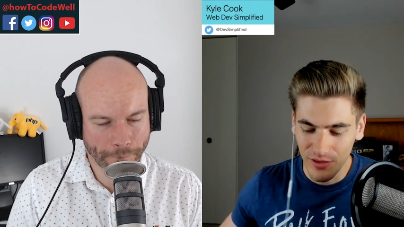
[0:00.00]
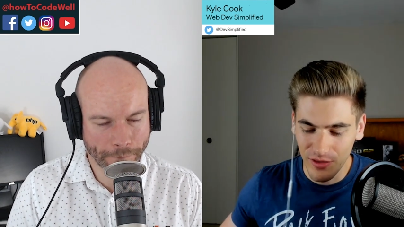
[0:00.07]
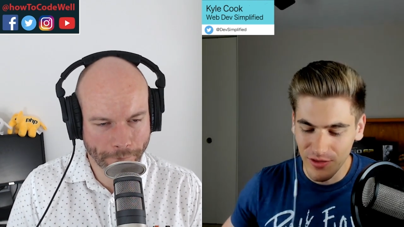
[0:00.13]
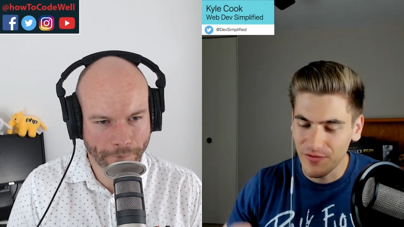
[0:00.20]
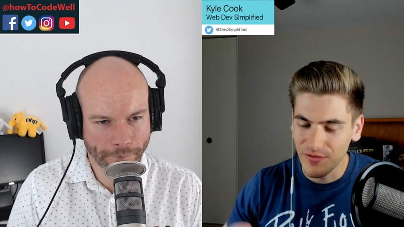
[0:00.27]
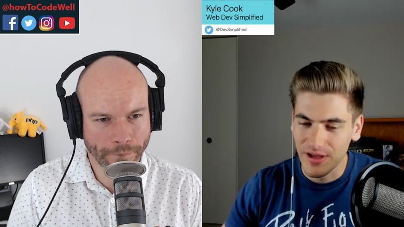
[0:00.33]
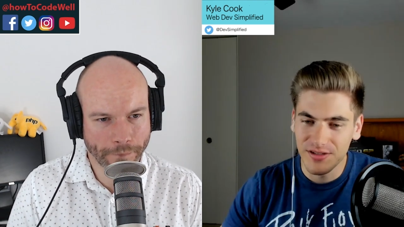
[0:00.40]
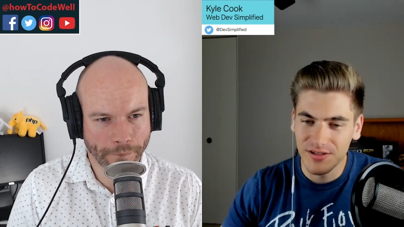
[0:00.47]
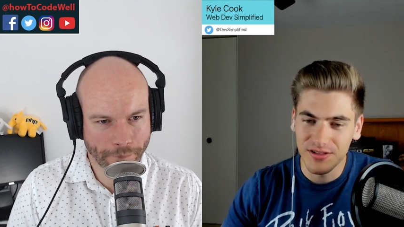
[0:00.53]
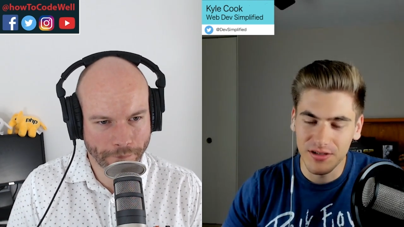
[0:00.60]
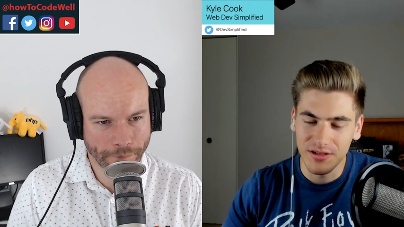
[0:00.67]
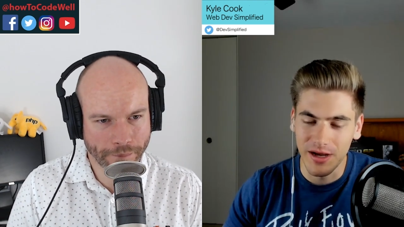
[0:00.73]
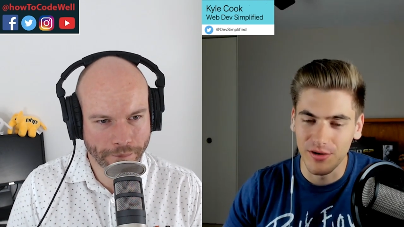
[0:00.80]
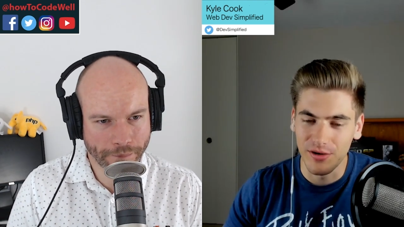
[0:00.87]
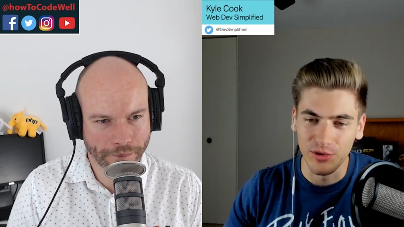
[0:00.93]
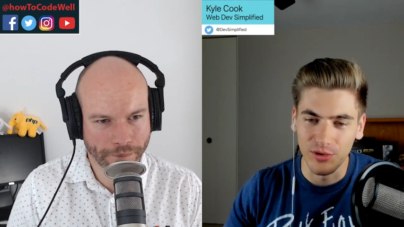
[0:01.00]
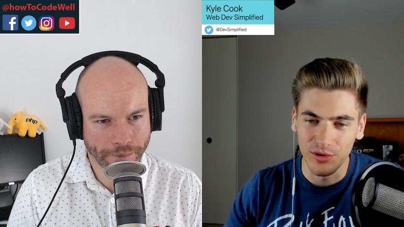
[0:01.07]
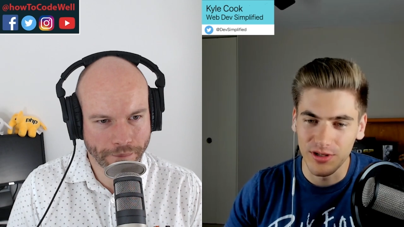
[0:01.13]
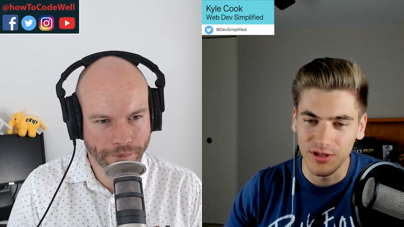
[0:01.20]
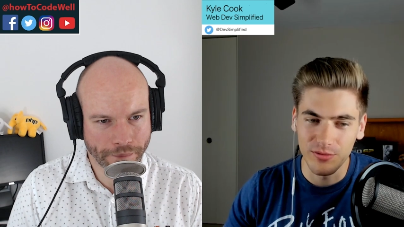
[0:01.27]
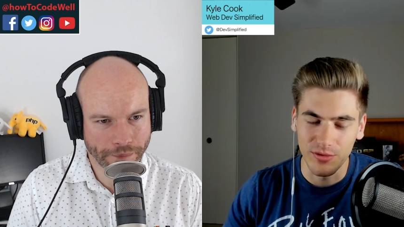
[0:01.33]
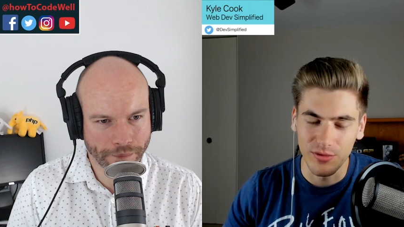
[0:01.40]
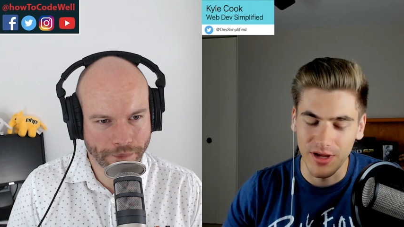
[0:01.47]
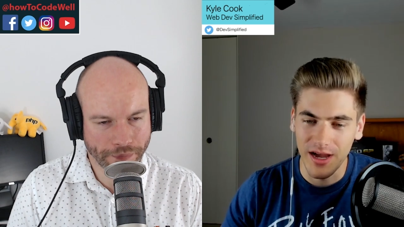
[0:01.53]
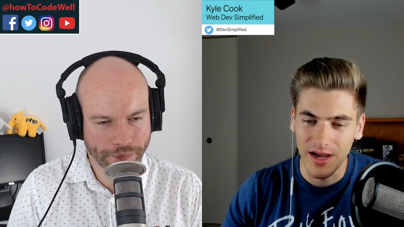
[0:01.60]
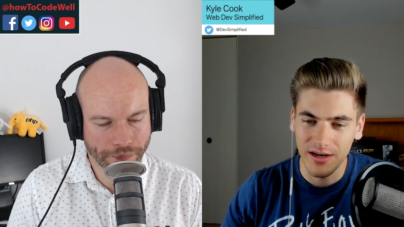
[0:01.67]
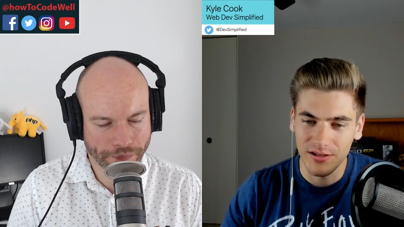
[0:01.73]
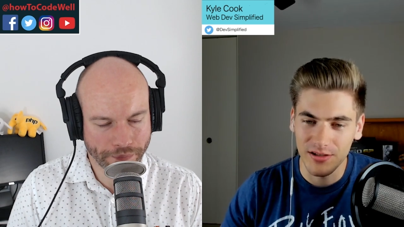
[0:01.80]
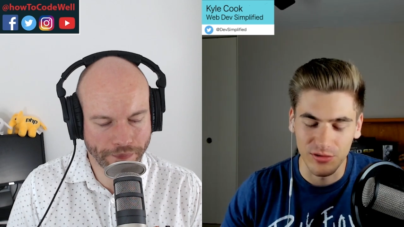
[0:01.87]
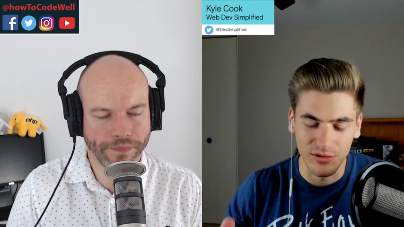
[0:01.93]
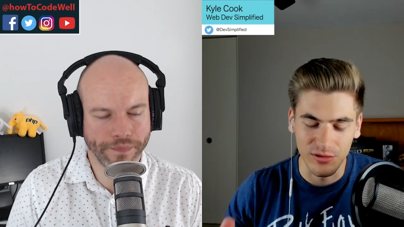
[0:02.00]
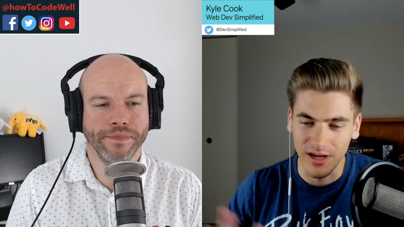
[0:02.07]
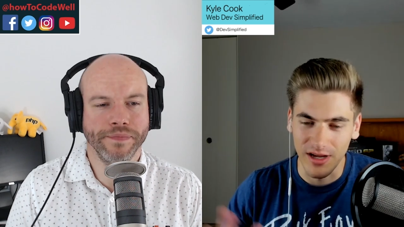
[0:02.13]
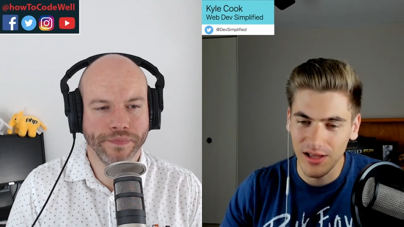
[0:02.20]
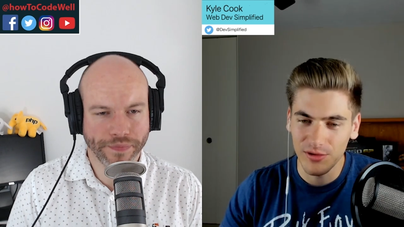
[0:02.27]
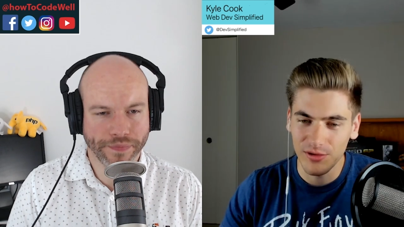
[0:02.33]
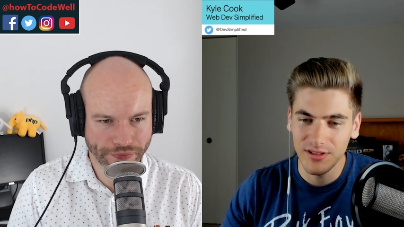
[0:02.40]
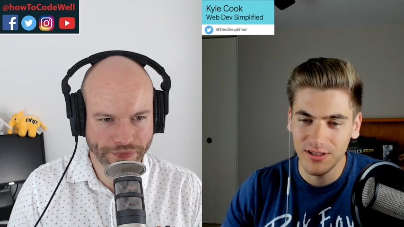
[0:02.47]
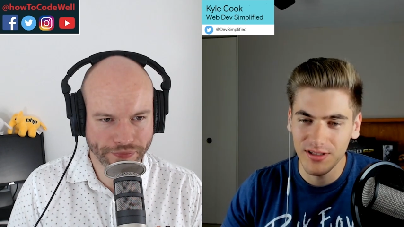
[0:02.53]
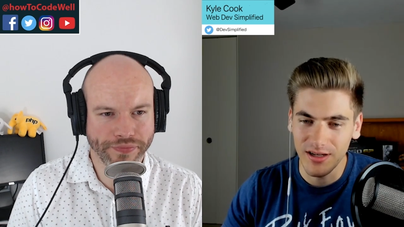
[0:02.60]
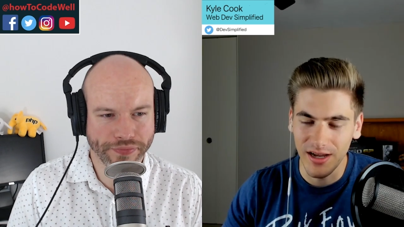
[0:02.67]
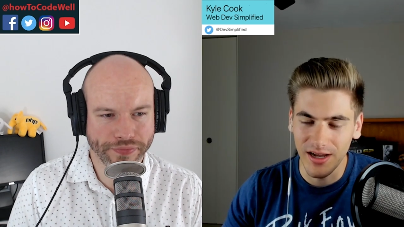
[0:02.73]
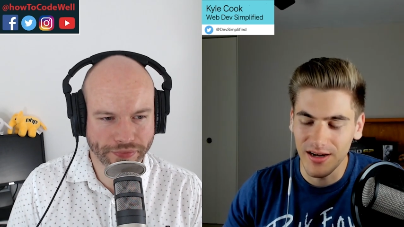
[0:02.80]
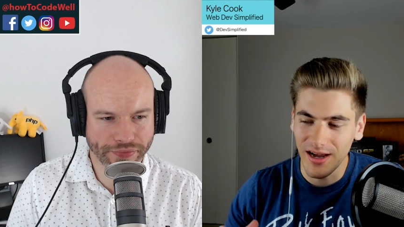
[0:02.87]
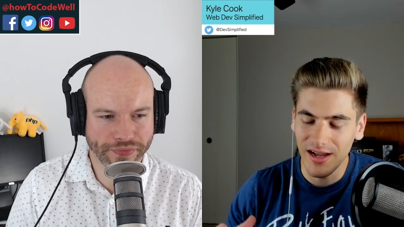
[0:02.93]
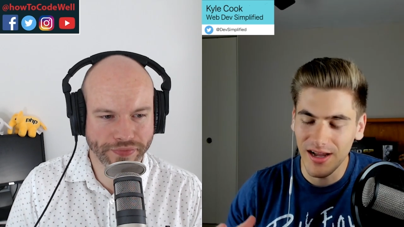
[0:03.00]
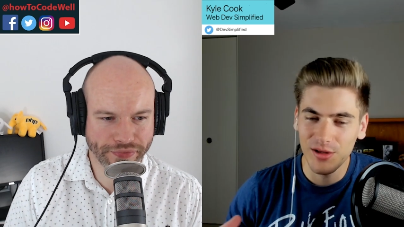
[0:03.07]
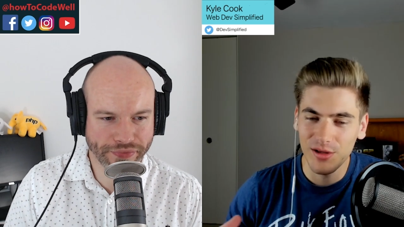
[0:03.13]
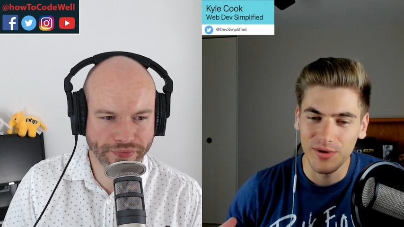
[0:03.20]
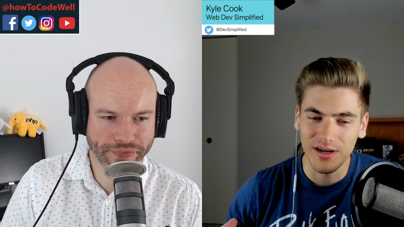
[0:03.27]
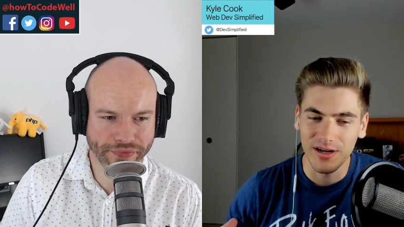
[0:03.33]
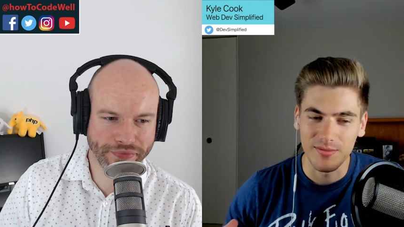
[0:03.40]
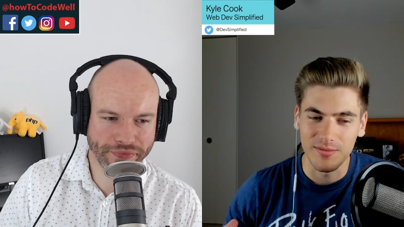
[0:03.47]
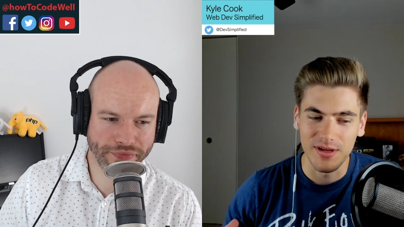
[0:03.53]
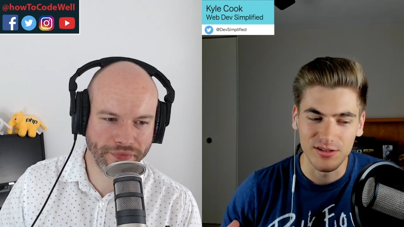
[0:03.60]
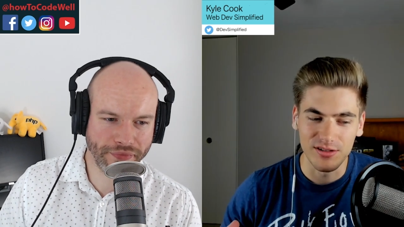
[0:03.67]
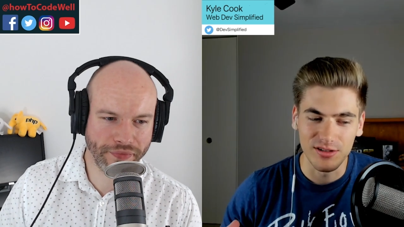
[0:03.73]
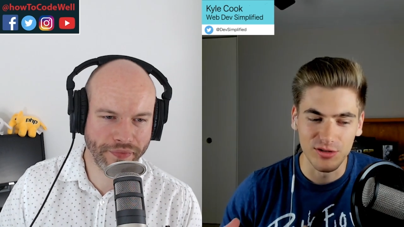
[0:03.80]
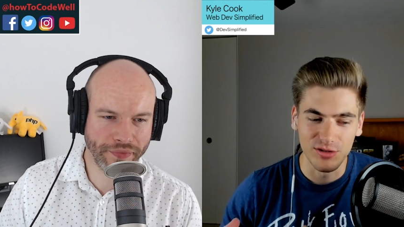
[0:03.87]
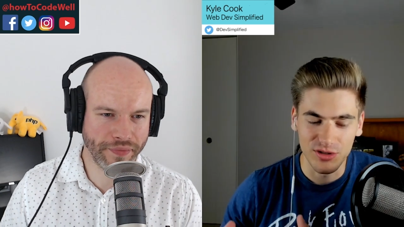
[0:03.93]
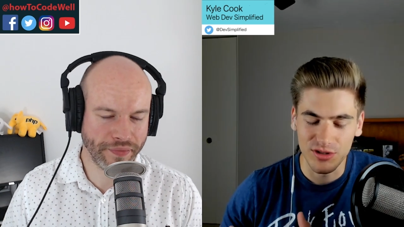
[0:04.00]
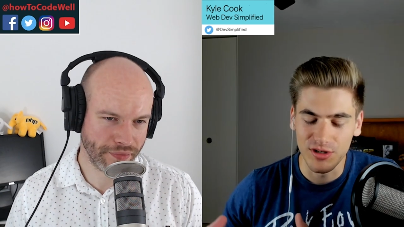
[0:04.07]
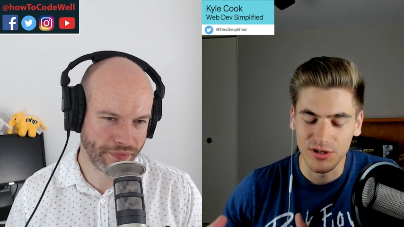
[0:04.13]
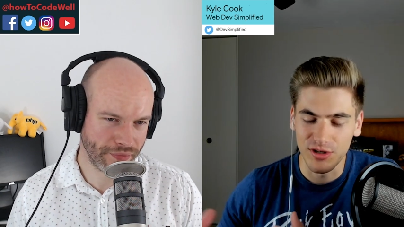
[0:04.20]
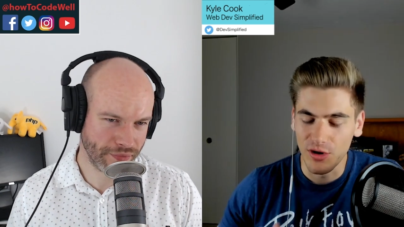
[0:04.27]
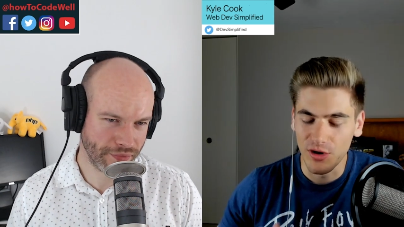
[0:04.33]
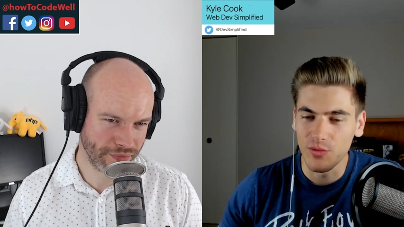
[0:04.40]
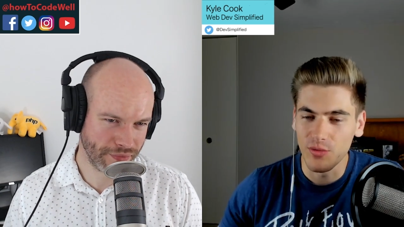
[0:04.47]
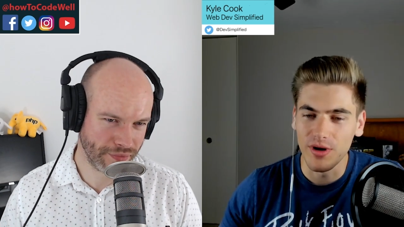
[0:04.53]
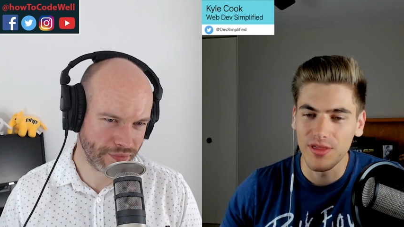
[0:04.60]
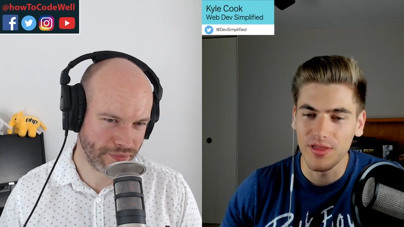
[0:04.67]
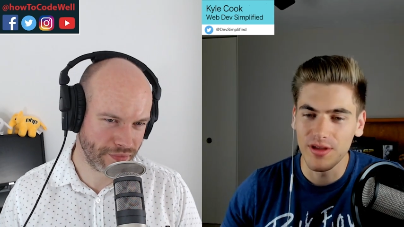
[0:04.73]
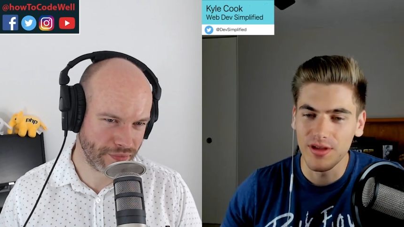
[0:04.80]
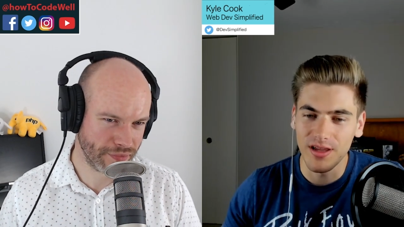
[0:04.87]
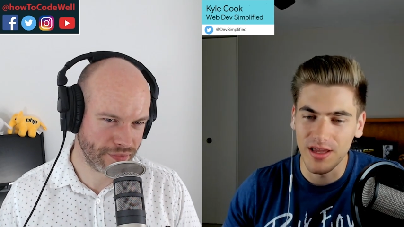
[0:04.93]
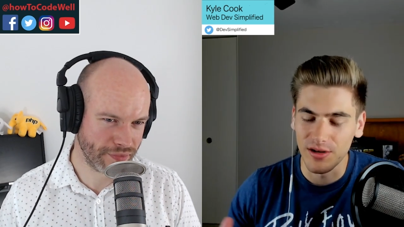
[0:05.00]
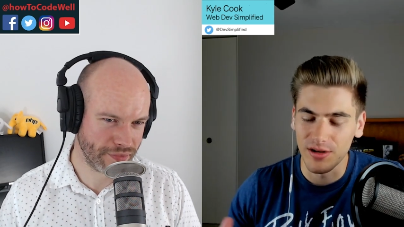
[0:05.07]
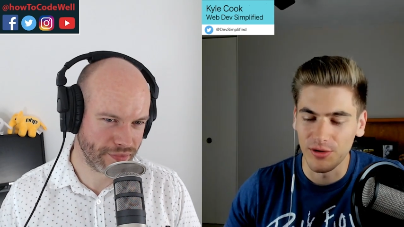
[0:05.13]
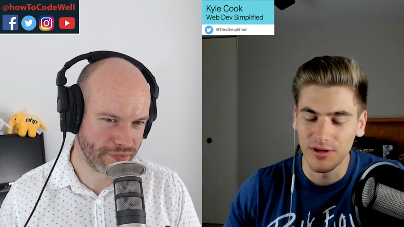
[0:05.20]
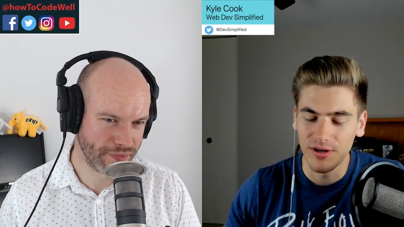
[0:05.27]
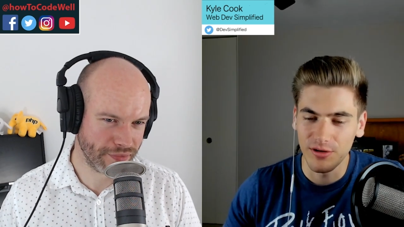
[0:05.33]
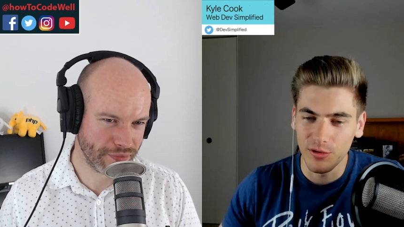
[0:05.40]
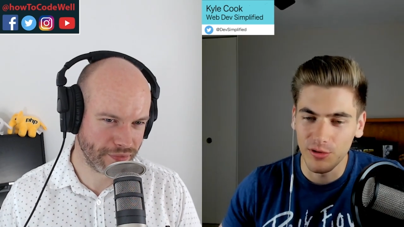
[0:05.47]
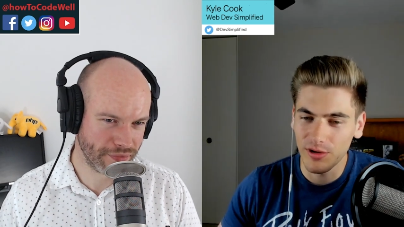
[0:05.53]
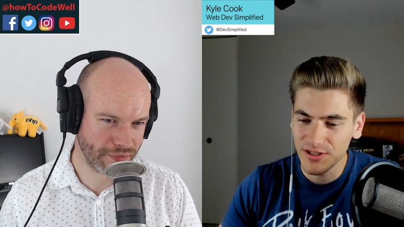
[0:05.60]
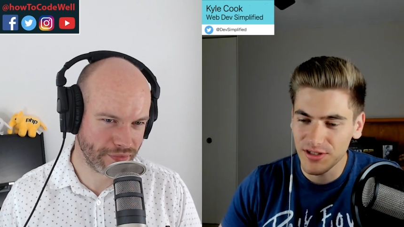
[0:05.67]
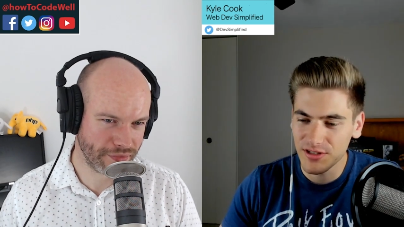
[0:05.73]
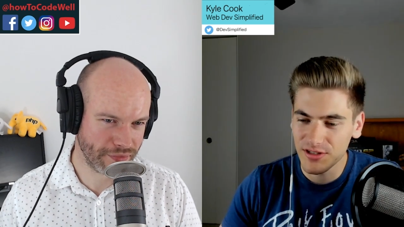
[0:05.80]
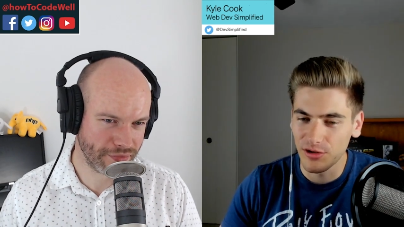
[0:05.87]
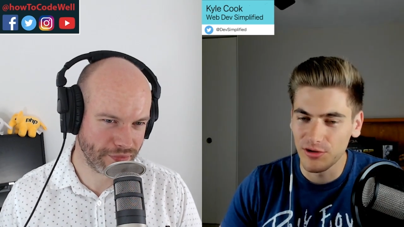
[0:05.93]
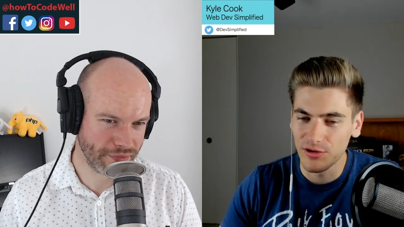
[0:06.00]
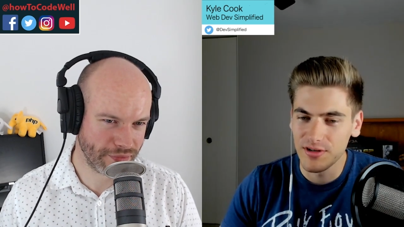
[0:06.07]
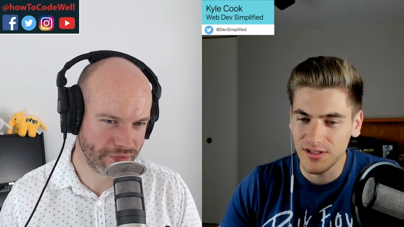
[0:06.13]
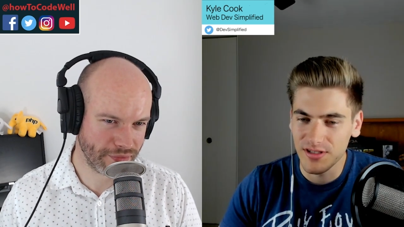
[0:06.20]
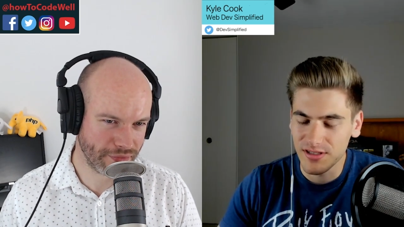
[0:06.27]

Speaker 1: on the fence about learning React mm. or not learning it, I'd highly recommend you just go with it and learn it, or at least learn